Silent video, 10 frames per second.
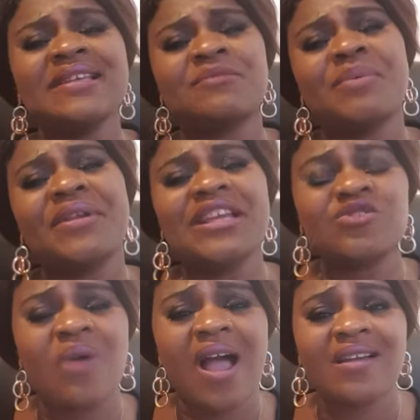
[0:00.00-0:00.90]

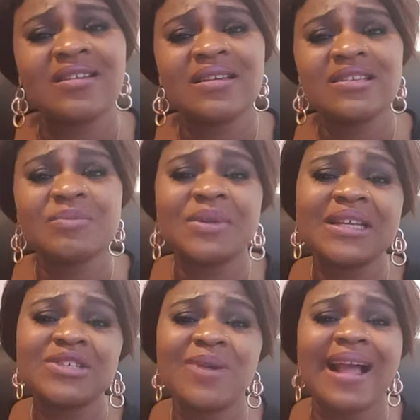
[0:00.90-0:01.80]
spiritual.
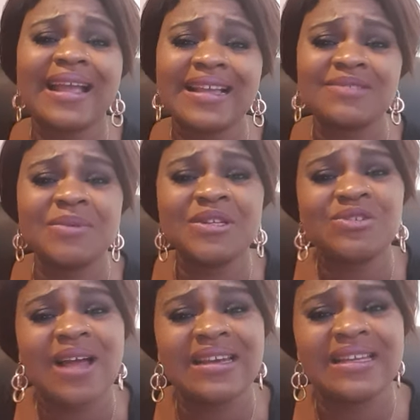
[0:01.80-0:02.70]

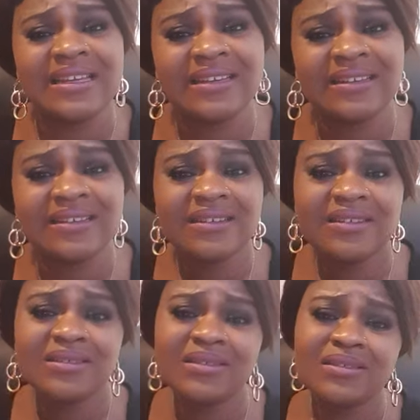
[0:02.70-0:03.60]
Spiritual ni.
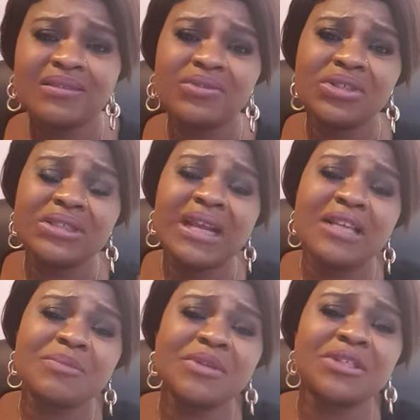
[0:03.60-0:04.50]
Which
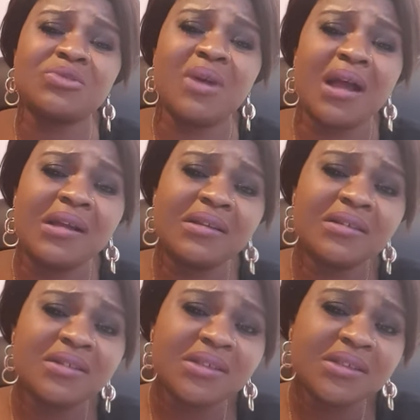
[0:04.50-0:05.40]
kind spiritual?
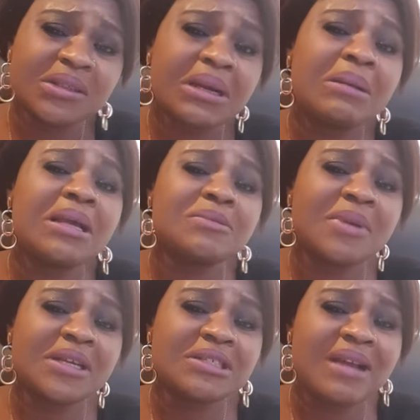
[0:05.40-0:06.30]
Throw away
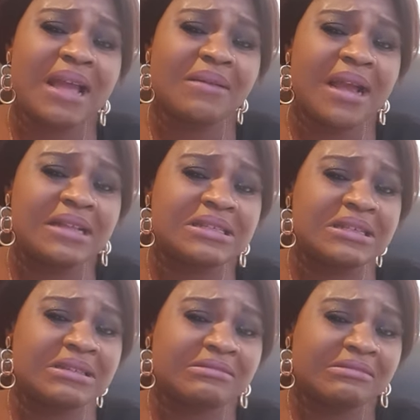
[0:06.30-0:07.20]
spiritual away,
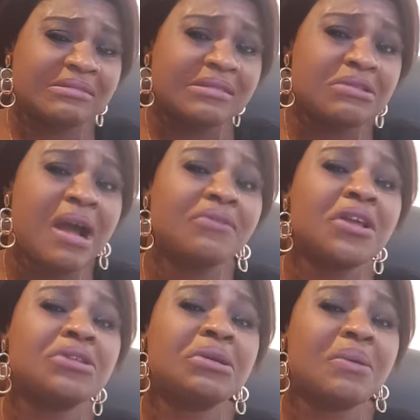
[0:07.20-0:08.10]
auntie. You have
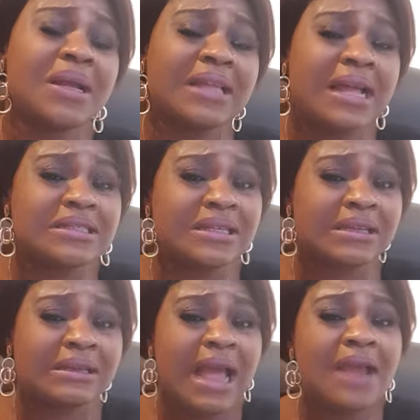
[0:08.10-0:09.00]
to throw away that thing.
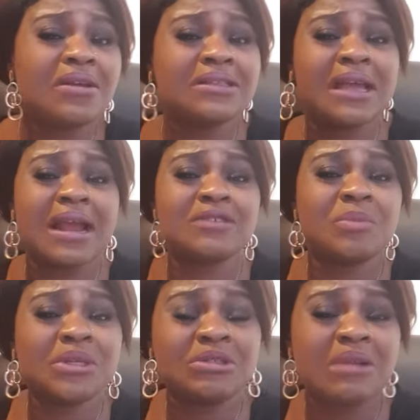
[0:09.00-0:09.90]
I know there are
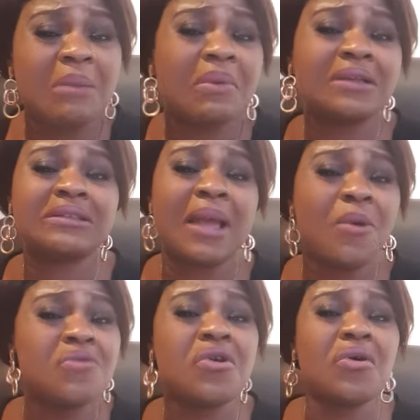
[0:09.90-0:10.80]
spiritual, but I
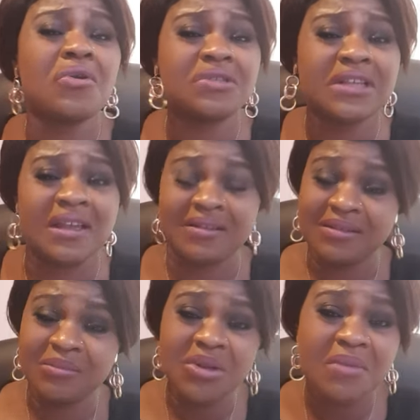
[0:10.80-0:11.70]
will not go there.
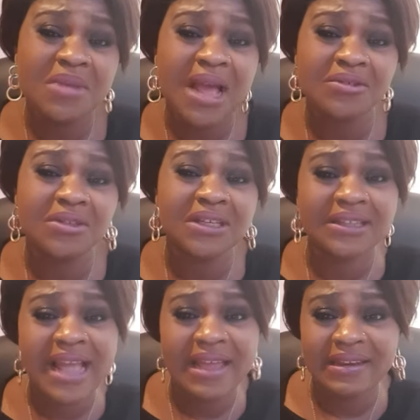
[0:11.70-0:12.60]
Because me, I know the
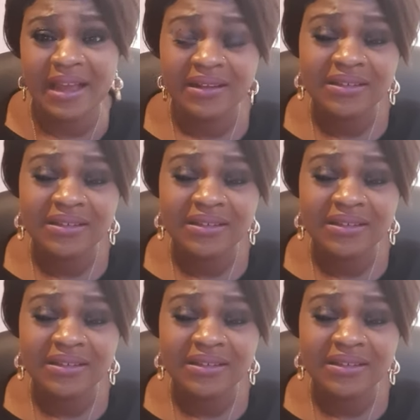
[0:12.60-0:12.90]
diarrhea.